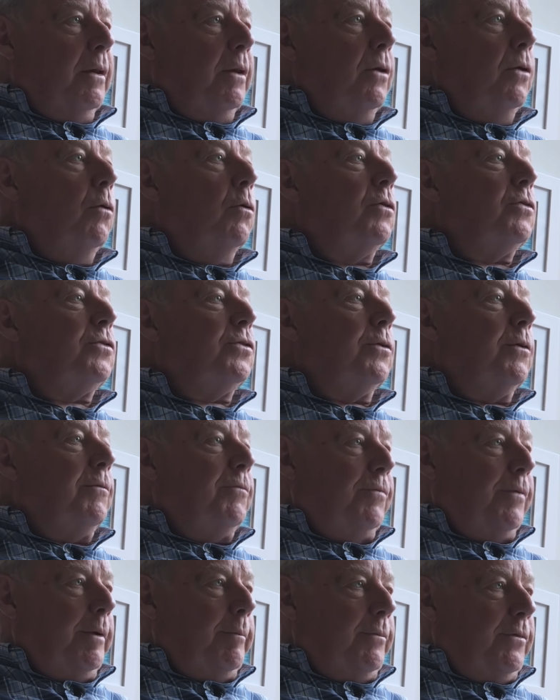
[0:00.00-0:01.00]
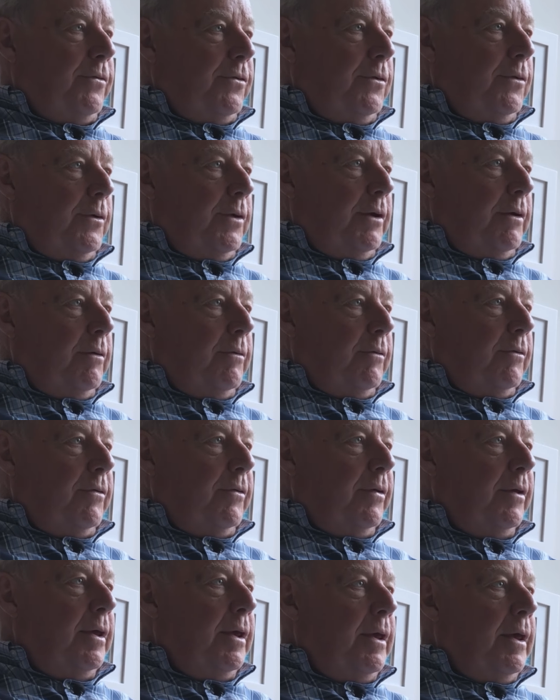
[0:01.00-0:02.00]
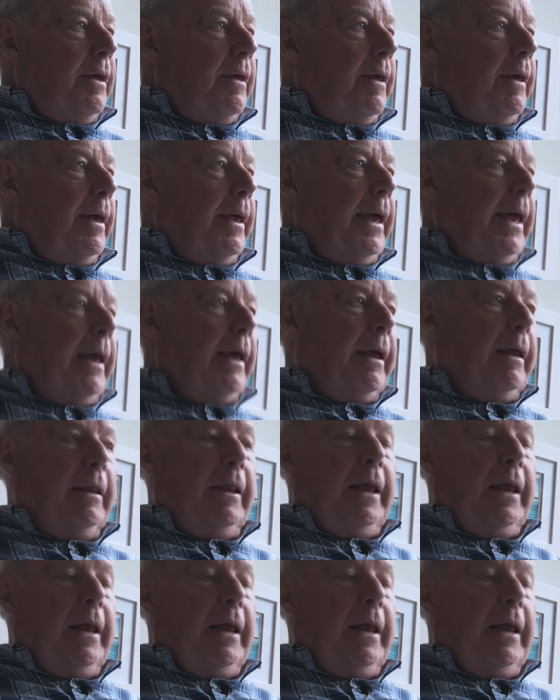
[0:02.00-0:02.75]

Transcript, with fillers: North Shore Film Studios. Right. Uh,